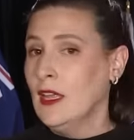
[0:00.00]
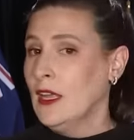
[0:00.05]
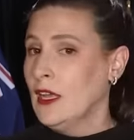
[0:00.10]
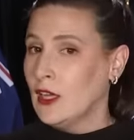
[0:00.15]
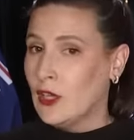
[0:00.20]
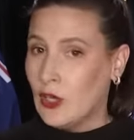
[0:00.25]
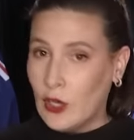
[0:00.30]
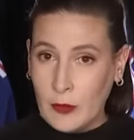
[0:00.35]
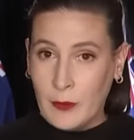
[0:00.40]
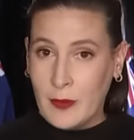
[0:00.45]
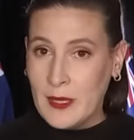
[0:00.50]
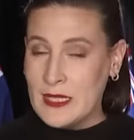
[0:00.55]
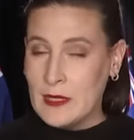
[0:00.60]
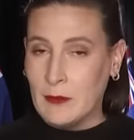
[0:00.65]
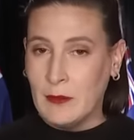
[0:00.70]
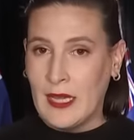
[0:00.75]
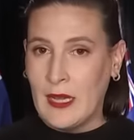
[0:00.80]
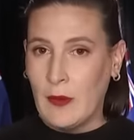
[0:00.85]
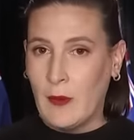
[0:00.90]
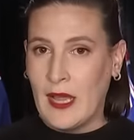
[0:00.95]
could be
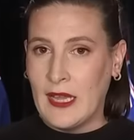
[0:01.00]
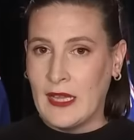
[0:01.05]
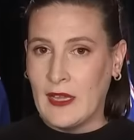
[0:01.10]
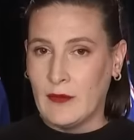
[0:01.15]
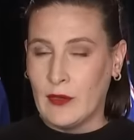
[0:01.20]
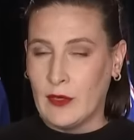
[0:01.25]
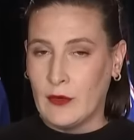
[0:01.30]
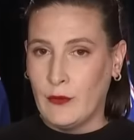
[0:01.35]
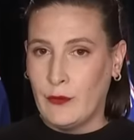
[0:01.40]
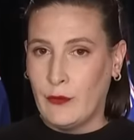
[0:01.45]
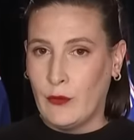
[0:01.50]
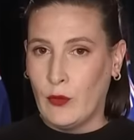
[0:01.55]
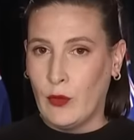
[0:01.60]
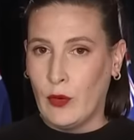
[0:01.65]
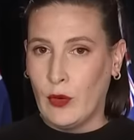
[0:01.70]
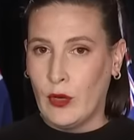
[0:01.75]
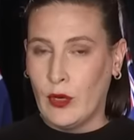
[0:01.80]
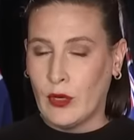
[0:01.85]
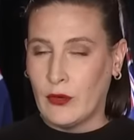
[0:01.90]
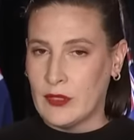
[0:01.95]
some legal leeway given
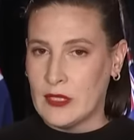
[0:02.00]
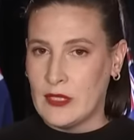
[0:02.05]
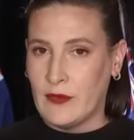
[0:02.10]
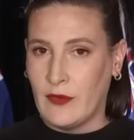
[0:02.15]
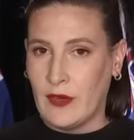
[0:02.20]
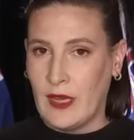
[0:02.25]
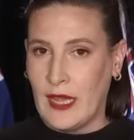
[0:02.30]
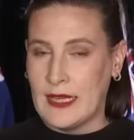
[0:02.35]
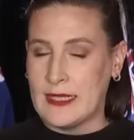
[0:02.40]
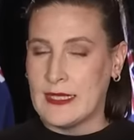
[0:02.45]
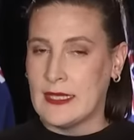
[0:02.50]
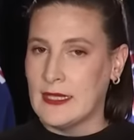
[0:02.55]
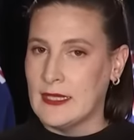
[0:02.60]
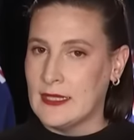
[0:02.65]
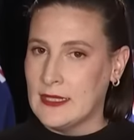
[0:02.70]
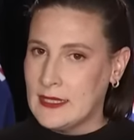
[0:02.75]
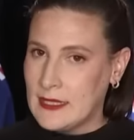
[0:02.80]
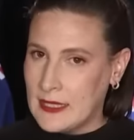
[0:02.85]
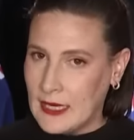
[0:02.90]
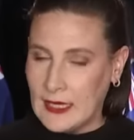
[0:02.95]
for Christopher
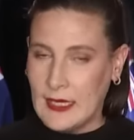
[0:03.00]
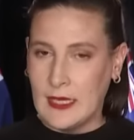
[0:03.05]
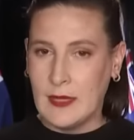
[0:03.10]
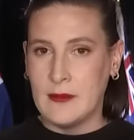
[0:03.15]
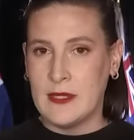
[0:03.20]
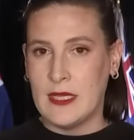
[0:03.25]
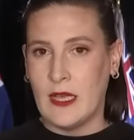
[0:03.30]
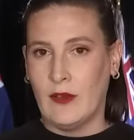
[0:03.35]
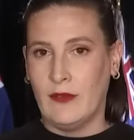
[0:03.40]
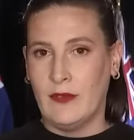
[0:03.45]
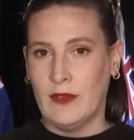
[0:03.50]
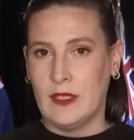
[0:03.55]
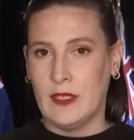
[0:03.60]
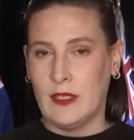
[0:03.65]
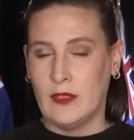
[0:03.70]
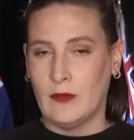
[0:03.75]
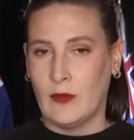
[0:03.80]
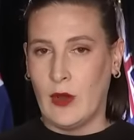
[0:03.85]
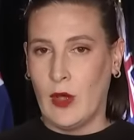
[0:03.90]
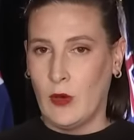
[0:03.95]
Luxon settling himself
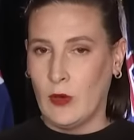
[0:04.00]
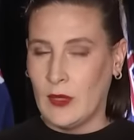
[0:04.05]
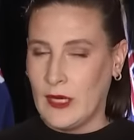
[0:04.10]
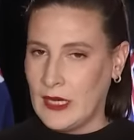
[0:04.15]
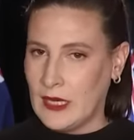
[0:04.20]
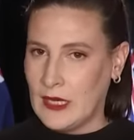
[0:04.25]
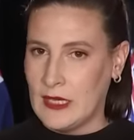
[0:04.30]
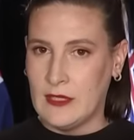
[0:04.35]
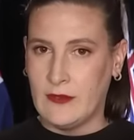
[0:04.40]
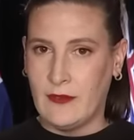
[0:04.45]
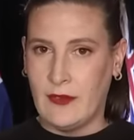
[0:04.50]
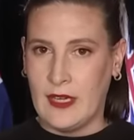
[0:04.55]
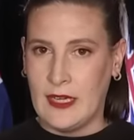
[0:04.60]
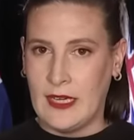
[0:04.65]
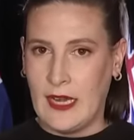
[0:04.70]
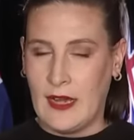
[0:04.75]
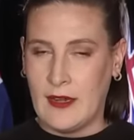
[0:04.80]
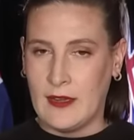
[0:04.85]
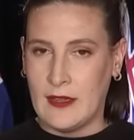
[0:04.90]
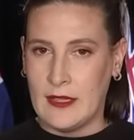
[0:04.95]
into the role, getting his
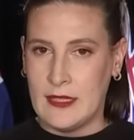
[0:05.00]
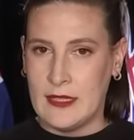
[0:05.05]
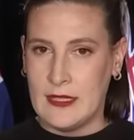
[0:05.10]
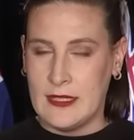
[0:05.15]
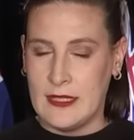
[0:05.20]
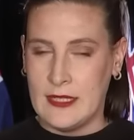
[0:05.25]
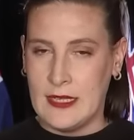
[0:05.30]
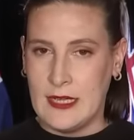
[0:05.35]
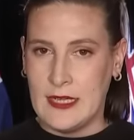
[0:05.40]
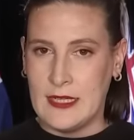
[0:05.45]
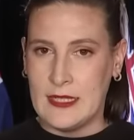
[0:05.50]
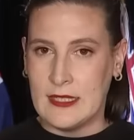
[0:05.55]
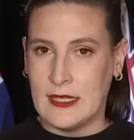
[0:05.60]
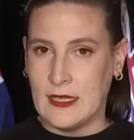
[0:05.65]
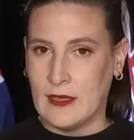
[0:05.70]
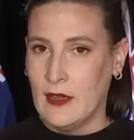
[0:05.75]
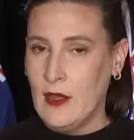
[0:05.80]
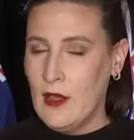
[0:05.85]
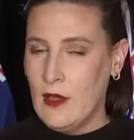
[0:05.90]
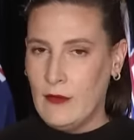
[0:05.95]
feet under this desk,
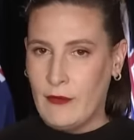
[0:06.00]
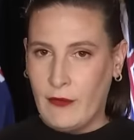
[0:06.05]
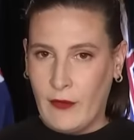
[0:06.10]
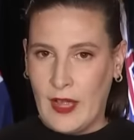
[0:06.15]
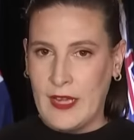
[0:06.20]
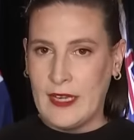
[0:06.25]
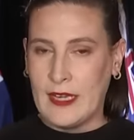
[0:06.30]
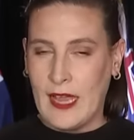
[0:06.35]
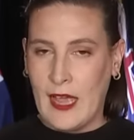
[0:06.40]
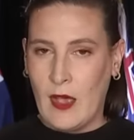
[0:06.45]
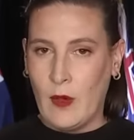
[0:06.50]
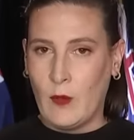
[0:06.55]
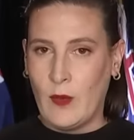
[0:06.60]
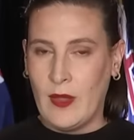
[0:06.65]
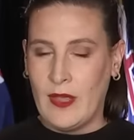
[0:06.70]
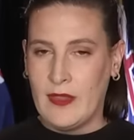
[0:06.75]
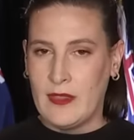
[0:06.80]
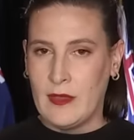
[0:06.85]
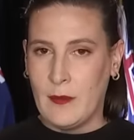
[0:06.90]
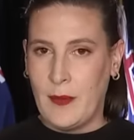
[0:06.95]
and finding out
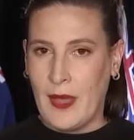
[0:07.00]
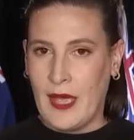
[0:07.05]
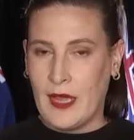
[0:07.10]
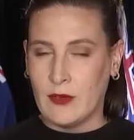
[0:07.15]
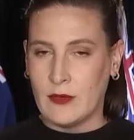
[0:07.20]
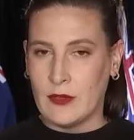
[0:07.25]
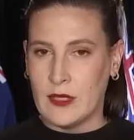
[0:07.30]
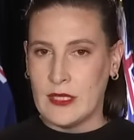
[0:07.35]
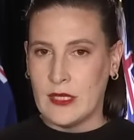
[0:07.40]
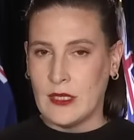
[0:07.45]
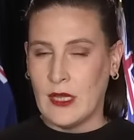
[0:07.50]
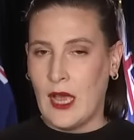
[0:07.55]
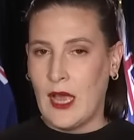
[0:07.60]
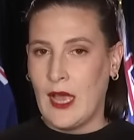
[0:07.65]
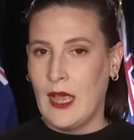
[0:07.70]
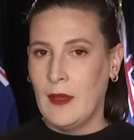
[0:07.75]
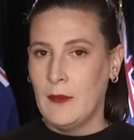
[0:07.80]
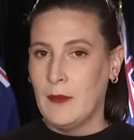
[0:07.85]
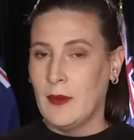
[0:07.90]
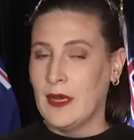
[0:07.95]
where the boundaries lie.